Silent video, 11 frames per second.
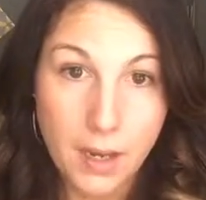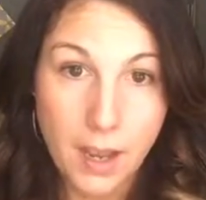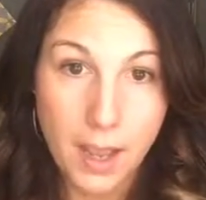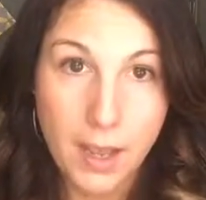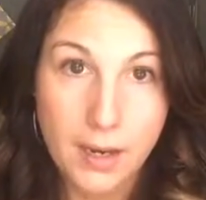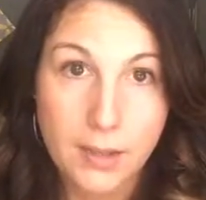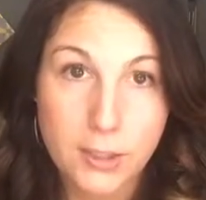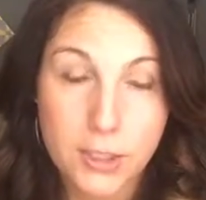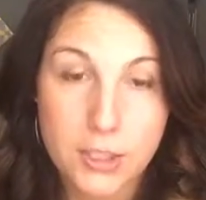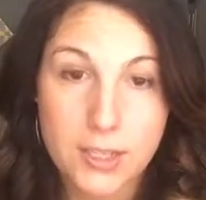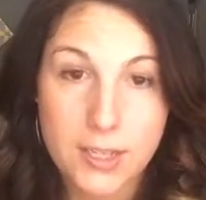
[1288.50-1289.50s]
And
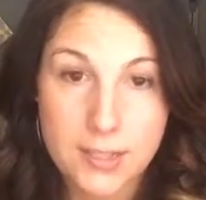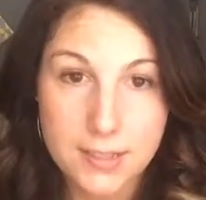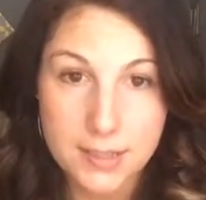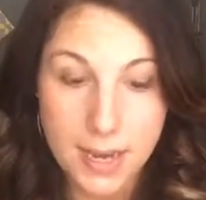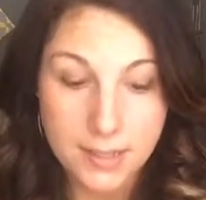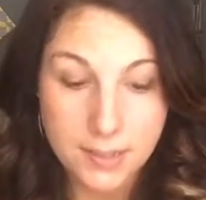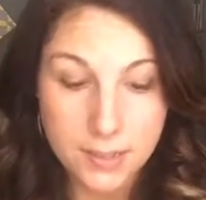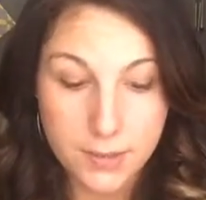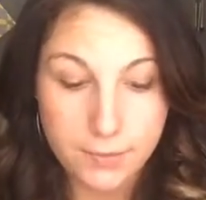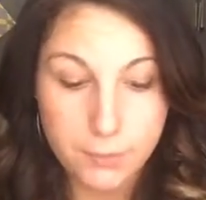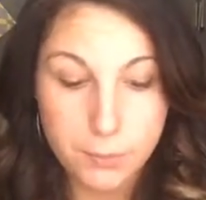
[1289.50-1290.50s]
Alicia says, yes,
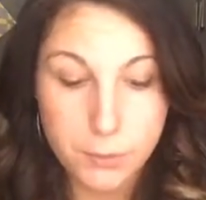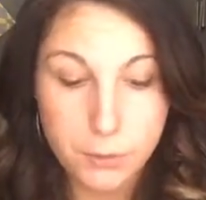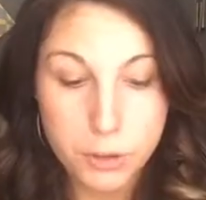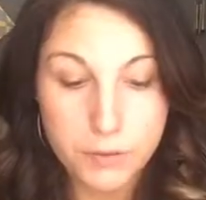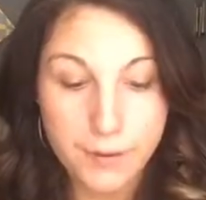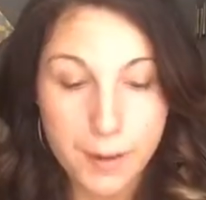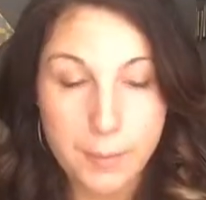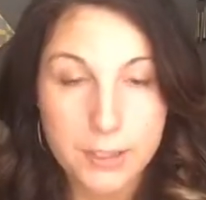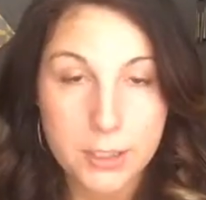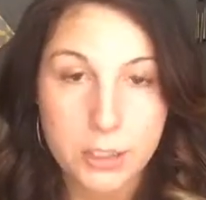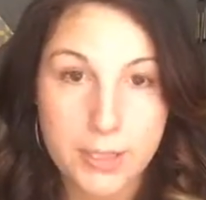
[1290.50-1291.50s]
to boost your
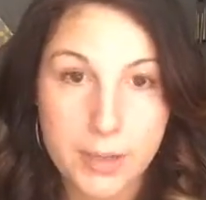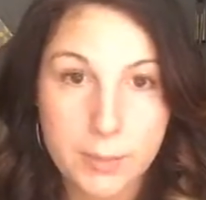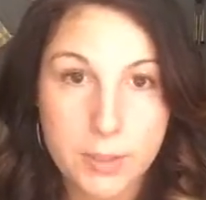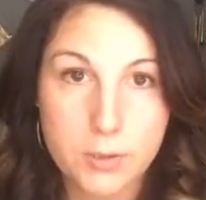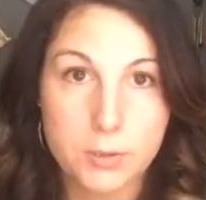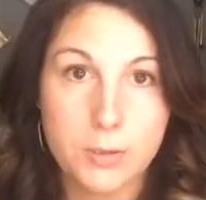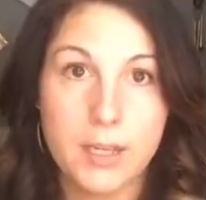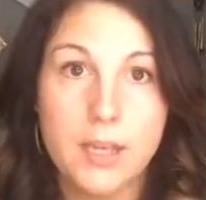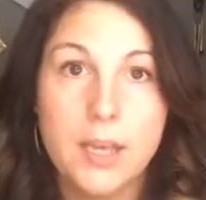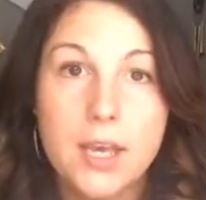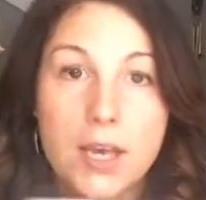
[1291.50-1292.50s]
vibration. Absolutely.
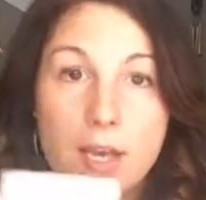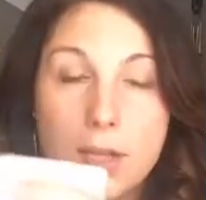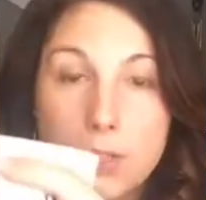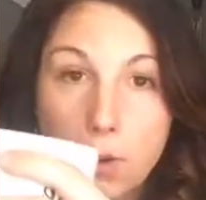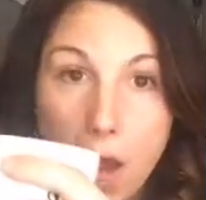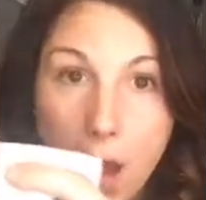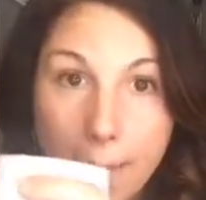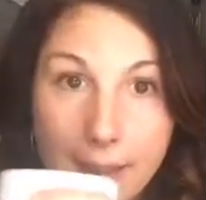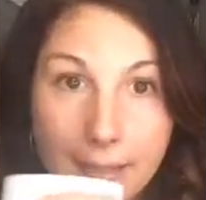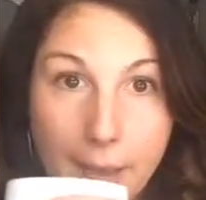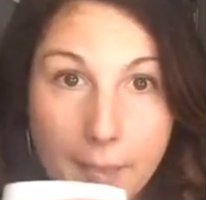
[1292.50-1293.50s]
So
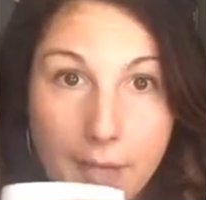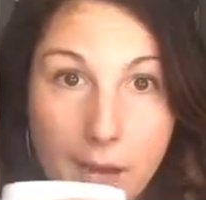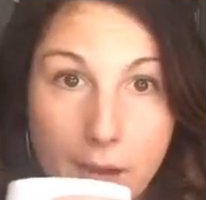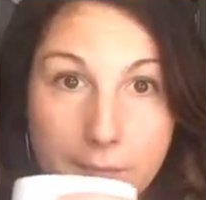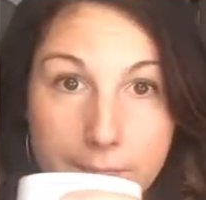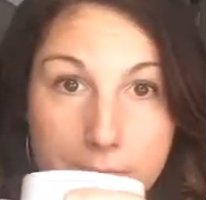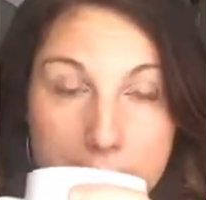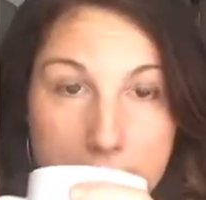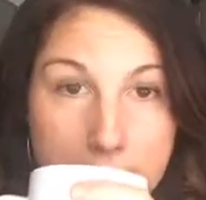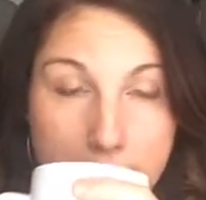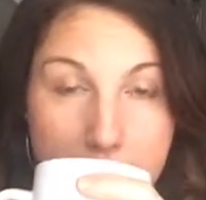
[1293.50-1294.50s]
comment, let me know. Does
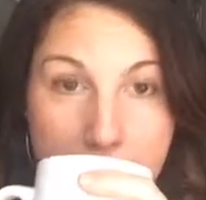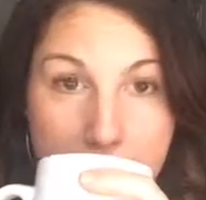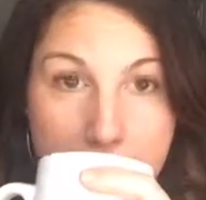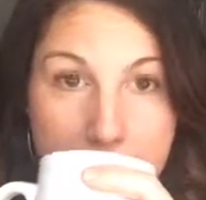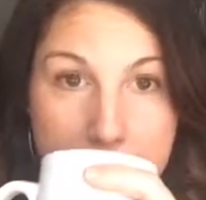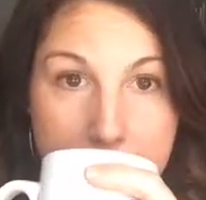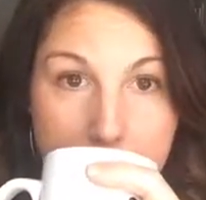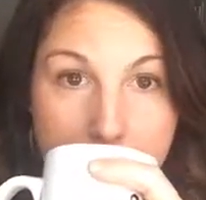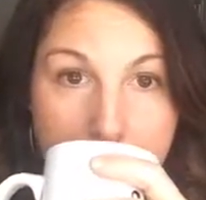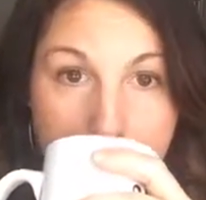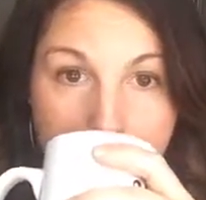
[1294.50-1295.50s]
this mean anything to
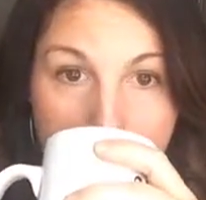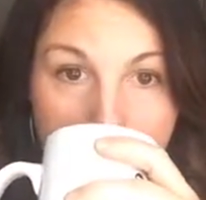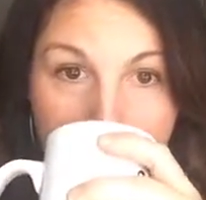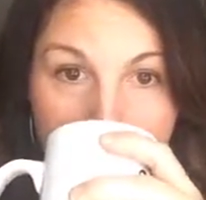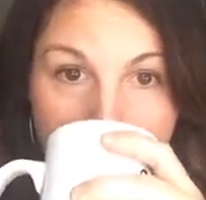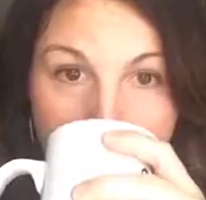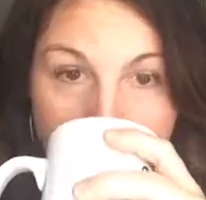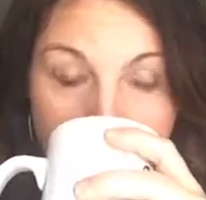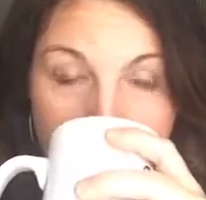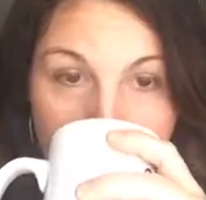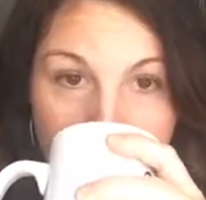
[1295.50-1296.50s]
anybody? What are you learning?
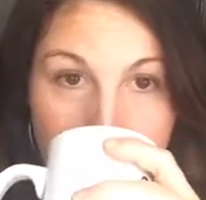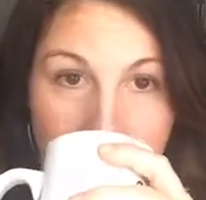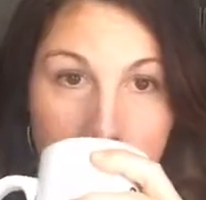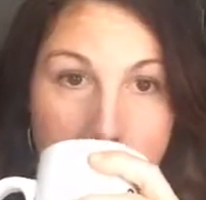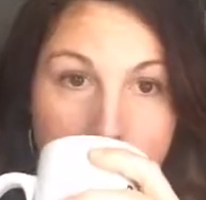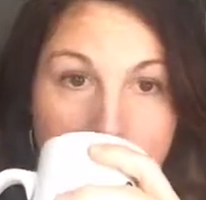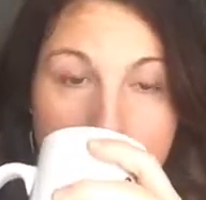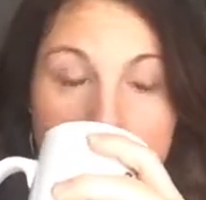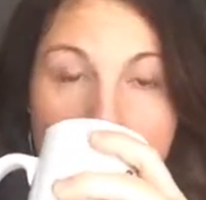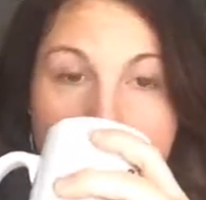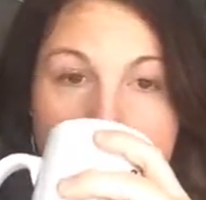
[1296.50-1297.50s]
What are you feeling?
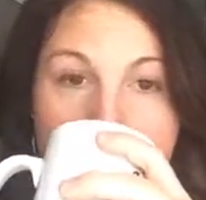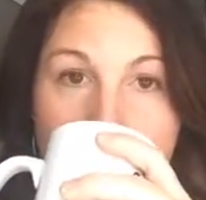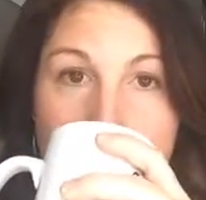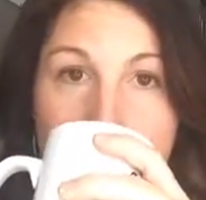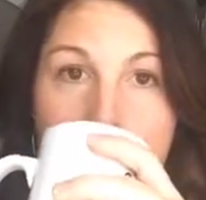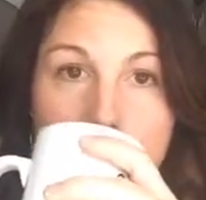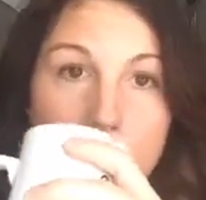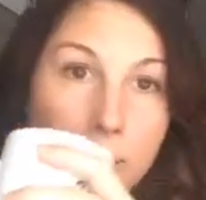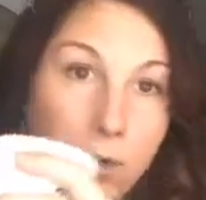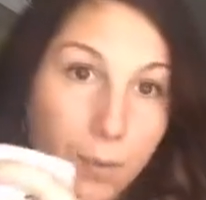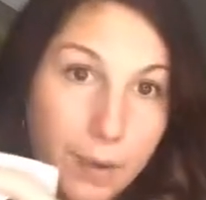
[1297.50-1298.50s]
How does this feel? Can you
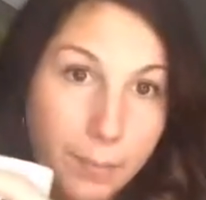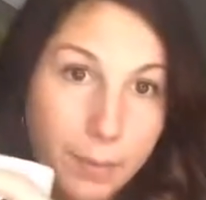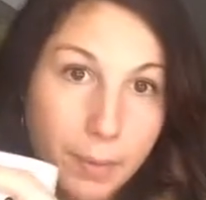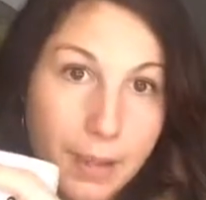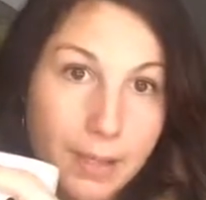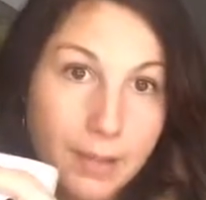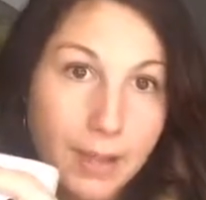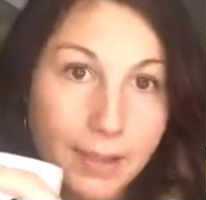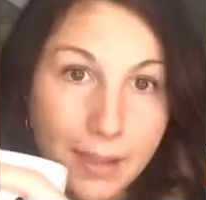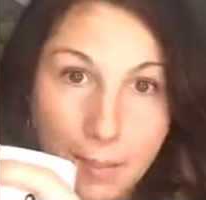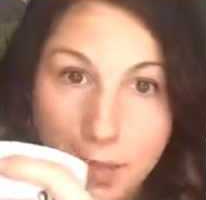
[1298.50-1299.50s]
go implement? Like,
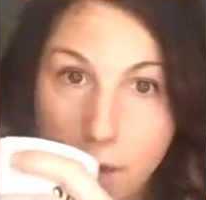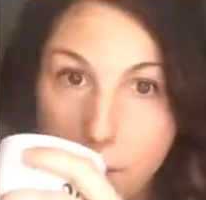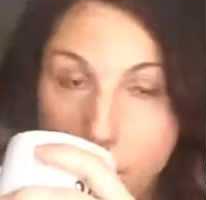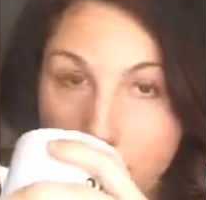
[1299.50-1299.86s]
let me know.